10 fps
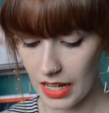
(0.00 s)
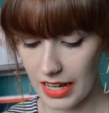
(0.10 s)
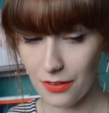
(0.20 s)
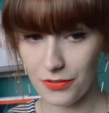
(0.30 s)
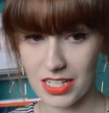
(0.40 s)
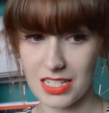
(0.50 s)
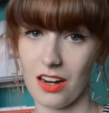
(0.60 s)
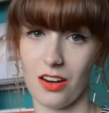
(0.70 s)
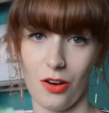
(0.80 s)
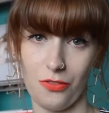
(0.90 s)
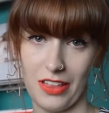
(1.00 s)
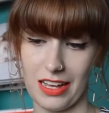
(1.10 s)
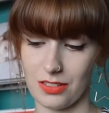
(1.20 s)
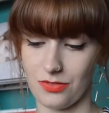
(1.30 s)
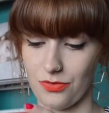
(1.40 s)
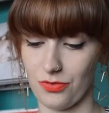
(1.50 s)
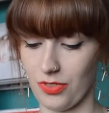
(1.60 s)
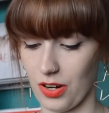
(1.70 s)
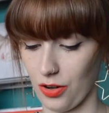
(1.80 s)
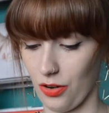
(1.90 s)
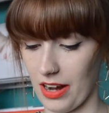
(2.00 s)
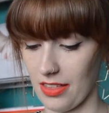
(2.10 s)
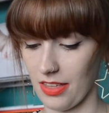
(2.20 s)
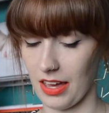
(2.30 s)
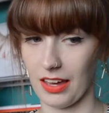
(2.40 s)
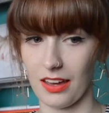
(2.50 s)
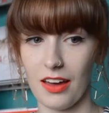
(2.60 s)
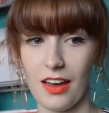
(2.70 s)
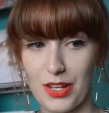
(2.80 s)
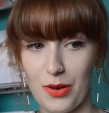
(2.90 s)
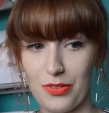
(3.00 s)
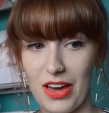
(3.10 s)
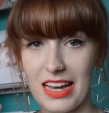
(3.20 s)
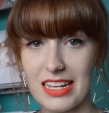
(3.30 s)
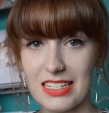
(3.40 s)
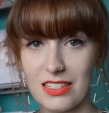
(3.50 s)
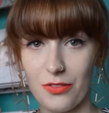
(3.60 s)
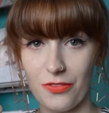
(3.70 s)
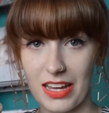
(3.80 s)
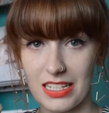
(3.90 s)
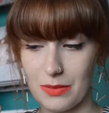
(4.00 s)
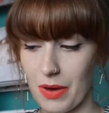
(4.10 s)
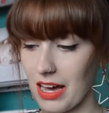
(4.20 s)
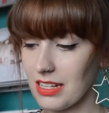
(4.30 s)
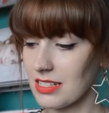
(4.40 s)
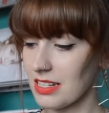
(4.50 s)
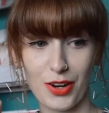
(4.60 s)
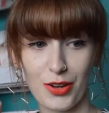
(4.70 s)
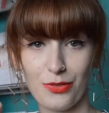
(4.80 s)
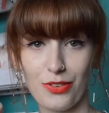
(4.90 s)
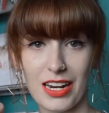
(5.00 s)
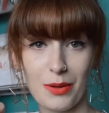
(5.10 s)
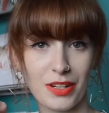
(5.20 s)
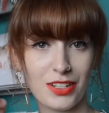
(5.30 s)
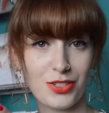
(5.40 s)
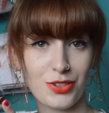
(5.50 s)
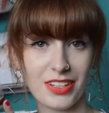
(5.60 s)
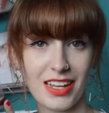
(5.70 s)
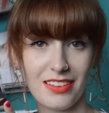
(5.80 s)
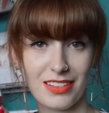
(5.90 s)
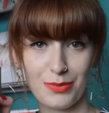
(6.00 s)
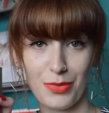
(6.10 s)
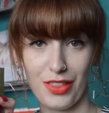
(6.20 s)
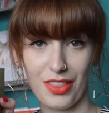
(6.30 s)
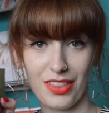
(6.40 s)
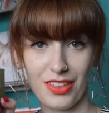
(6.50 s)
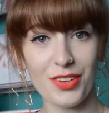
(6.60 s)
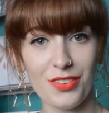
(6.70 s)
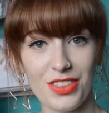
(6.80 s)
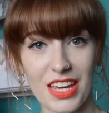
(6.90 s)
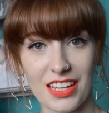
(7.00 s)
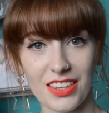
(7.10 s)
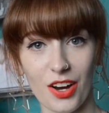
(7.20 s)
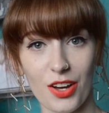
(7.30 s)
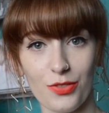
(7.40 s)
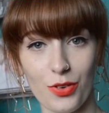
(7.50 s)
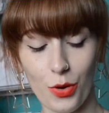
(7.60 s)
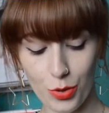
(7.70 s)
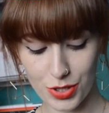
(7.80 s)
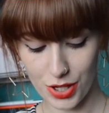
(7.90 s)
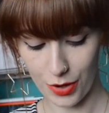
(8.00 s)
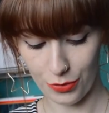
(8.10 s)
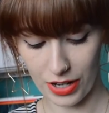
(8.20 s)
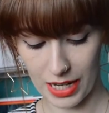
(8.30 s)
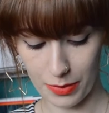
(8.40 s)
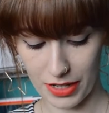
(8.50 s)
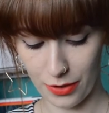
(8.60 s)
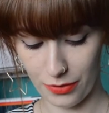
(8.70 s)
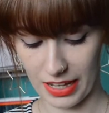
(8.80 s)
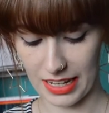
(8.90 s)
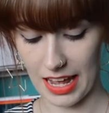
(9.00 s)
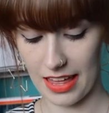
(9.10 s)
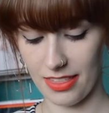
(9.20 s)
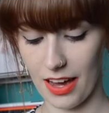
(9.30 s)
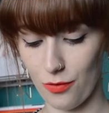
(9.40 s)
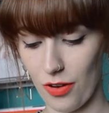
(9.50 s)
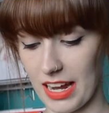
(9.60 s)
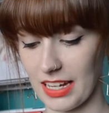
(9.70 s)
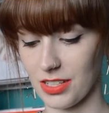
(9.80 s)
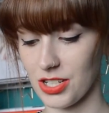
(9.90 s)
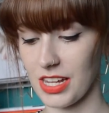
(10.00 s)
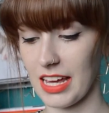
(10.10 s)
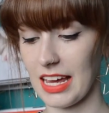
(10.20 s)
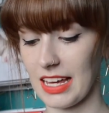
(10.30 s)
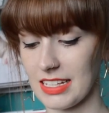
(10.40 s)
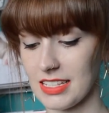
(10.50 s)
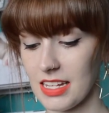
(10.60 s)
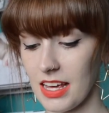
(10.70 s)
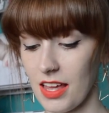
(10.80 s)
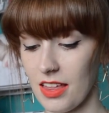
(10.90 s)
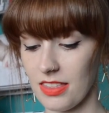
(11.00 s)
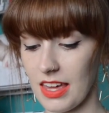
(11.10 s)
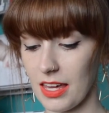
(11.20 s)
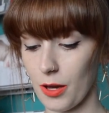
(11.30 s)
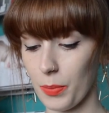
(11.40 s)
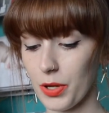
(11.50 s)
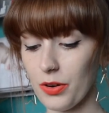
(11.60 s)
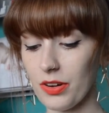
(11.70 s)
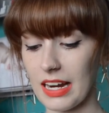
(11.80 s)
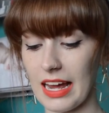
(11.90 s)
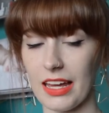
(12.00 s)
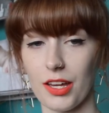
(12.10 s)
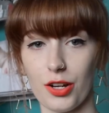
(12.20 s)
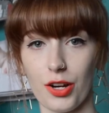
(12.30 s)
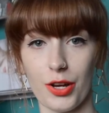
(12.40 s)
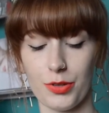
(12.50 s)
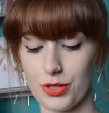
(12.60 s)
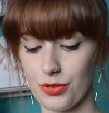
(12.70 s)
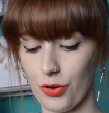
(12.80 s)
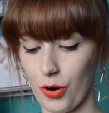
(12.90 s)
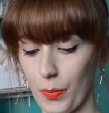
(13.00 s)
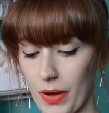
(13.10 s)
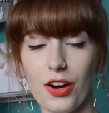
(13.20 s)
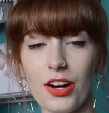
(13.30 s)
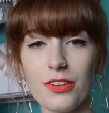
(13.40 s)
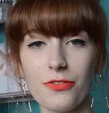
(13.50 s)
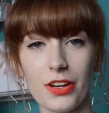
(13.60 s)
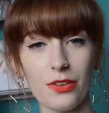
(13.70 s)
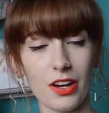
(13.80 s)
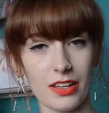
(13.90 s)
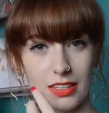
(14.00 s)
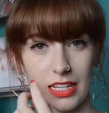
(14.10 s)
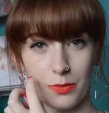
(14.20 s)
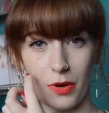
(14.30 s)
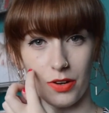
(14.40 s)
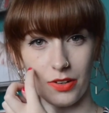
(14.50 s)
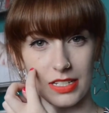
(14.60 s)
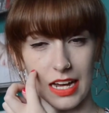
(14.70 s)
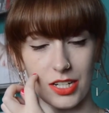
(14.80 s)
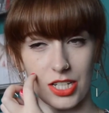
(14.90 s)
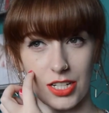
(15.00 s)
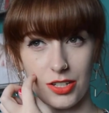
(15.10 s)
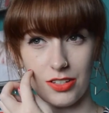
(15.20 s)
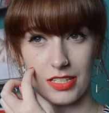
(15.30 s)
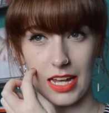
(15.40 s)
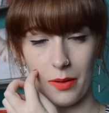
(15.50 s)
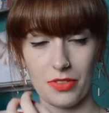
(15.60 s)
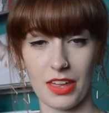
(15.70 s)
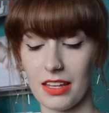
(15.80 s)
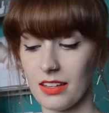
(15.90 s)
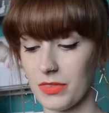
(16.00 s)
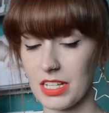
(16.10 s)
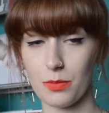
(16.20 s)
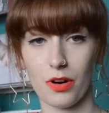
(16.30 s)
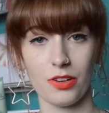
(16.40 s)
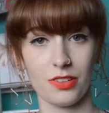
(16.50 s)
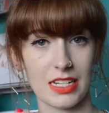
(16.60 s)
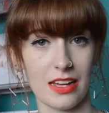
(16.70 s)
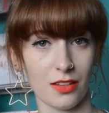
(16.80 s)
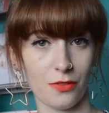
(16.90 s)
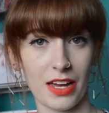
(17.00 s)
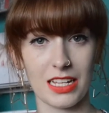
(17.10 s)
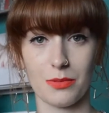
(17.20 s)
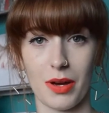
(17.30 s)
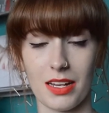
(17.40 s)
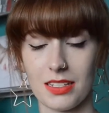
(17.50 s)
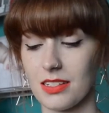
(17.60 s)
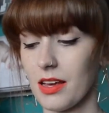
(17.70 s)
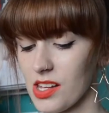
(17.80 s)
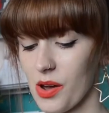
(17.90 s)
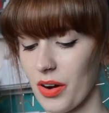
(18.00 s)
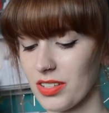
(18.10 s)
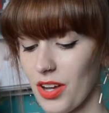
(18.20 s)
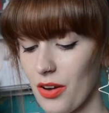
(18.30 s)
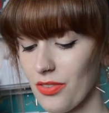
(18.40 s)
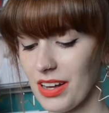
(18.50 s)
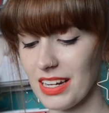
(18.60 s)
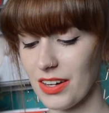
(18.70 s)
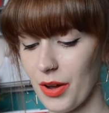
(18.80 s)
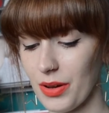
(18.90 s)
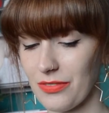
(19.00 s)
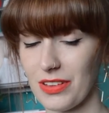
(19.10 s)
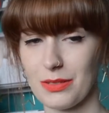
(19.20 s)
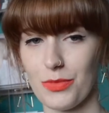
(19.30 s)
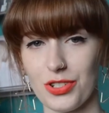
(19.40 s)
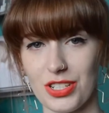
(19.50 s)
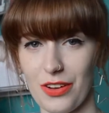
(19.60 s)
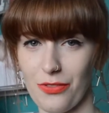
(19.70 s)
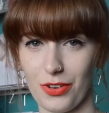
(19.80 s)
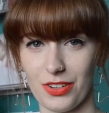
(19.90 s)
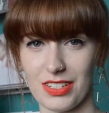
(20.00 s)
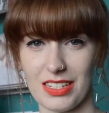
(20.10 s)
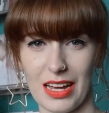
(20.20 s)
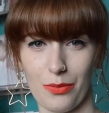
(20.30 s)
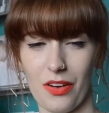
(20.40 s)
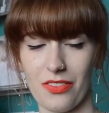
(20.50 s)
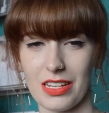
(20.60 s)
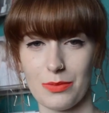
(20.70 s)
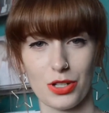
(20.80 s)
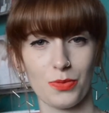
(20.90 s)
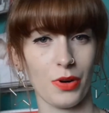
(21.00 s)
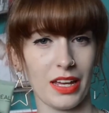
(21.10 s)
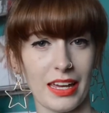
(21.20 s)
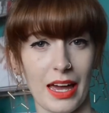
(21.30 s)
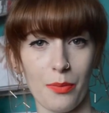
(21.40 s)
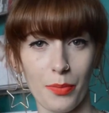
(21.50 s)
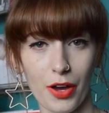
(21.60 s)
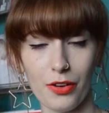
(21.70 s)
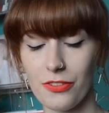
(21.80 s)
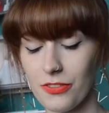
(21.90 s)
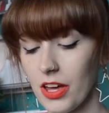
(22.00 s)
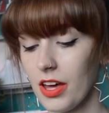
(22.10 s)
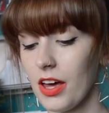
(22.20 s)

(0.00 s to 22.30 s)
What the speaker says: if they're still on offer, that's a great thing. So that is the face mask. I've really been enjoying that this month. Another thing that I've also really been loving in that range is the Pure Clay Glow Scrub. I kind of feel like these products actually do the same thing, this product and the face mask. So I don't really know if there's much difference and whether there's much point in getting both,